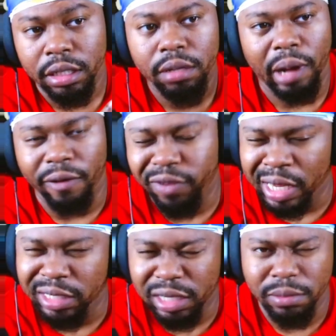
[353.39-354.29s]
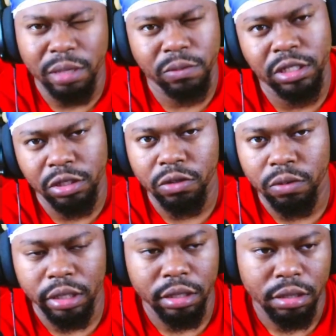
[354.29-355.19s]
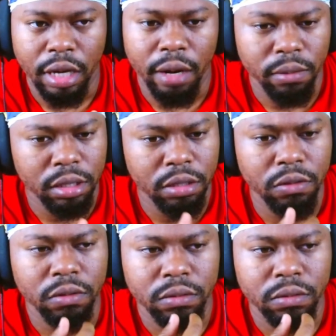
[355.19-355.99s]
I feel like something up with this dude right here. I really do.